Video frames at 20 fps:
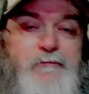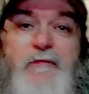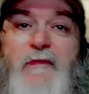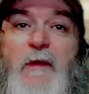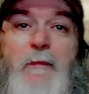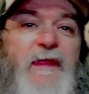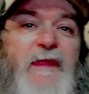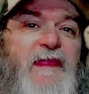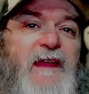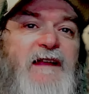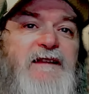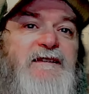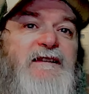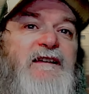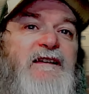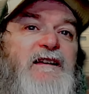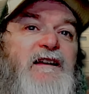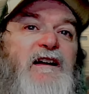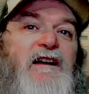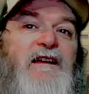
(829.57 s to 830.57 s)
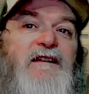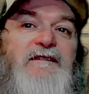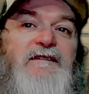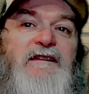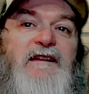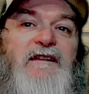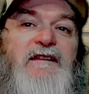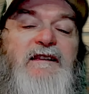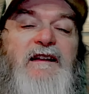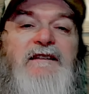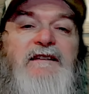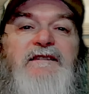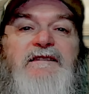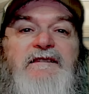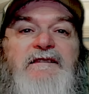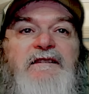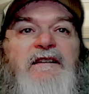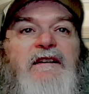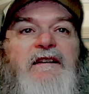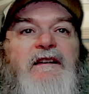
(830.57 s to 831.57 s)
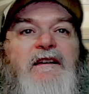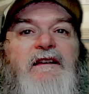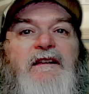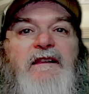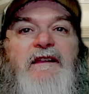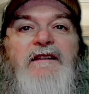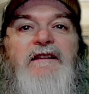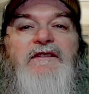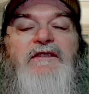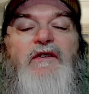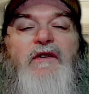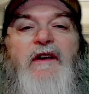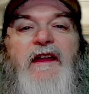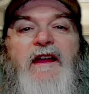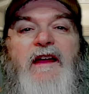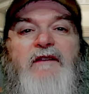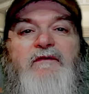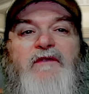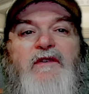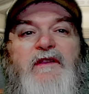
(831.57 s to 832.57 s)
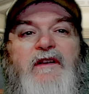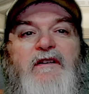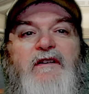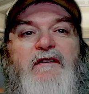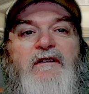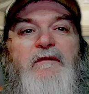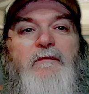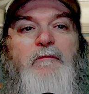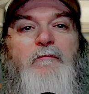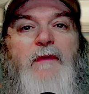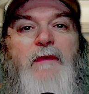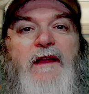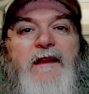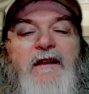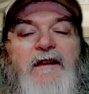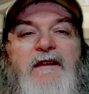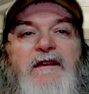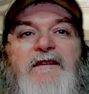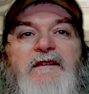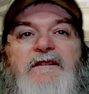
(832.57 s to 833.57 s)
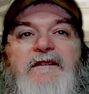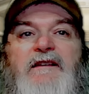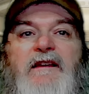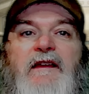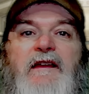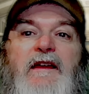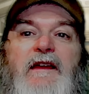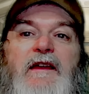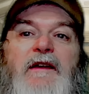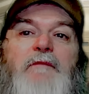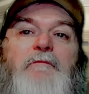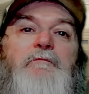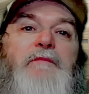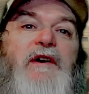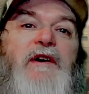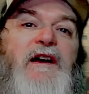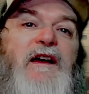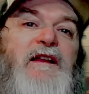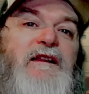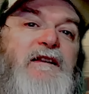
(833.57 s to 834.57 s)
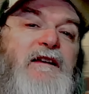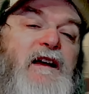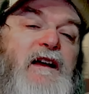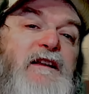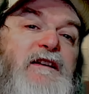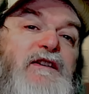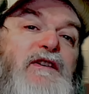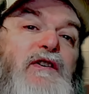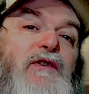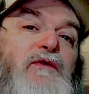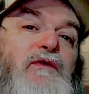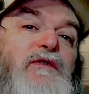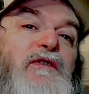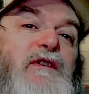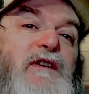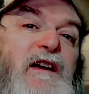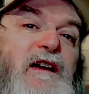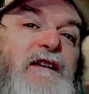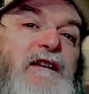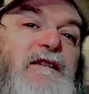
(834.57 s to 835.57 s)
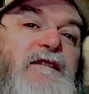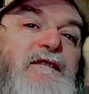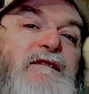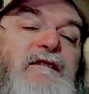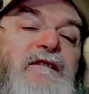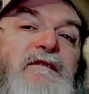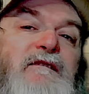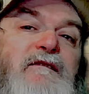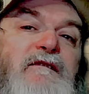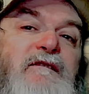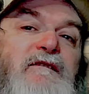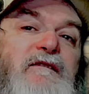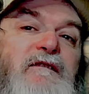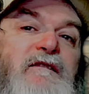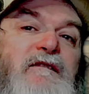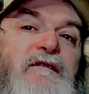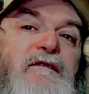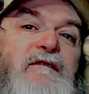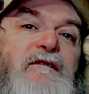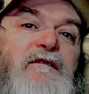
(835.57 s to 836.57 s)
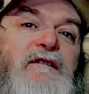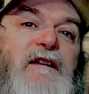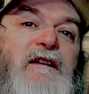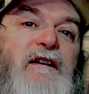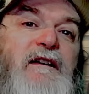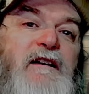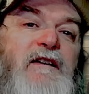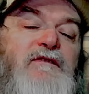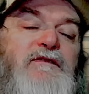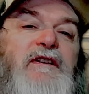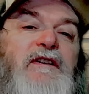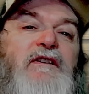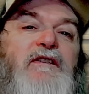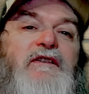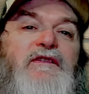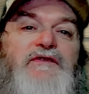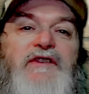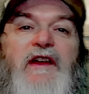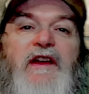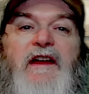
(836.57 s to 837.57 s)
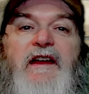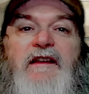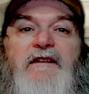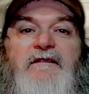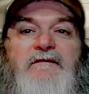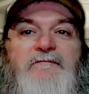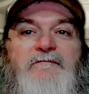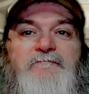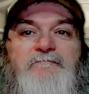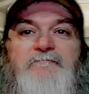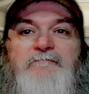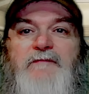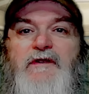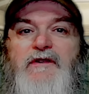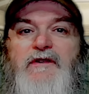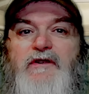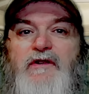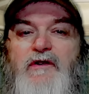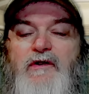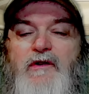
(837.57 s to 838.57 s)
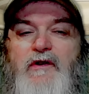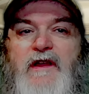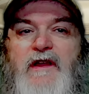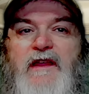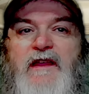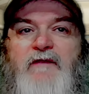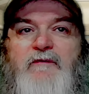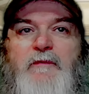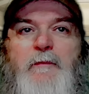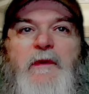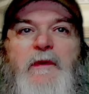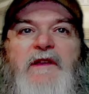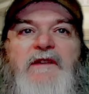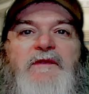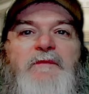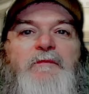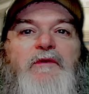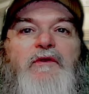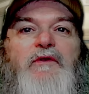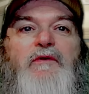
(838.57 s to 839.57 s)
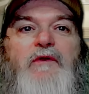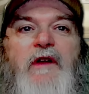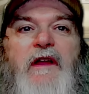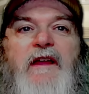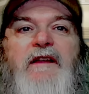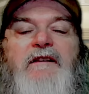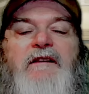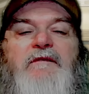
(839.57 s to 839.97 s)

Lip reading: But that's it, guys. That's all I have on my list. But I know you guys out there in chat, you're going to give me some great